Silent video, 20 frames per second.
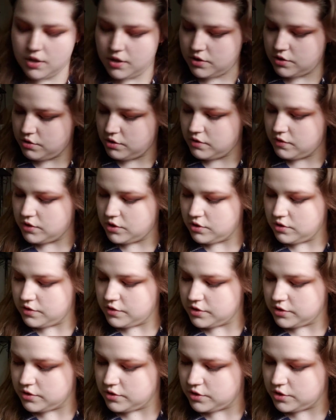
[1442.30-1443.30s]
I don't even know
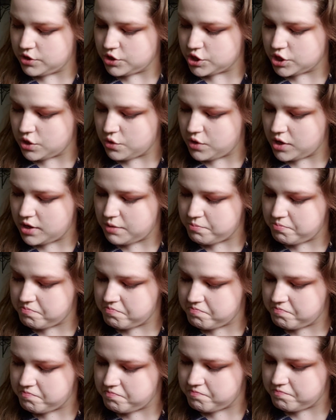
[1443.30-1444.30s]
if this is gonna show up
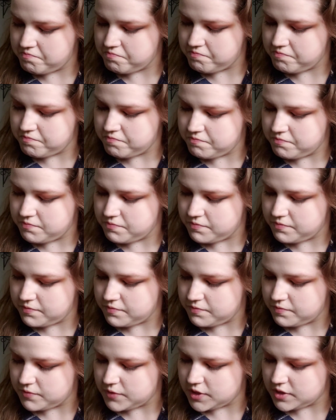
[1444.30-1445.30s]

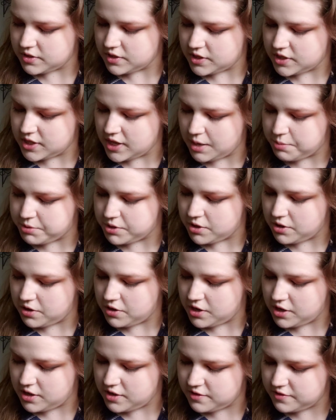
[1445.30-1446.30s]
because I tapped it
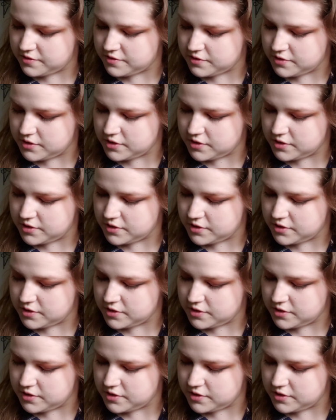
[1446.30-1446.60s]
all off.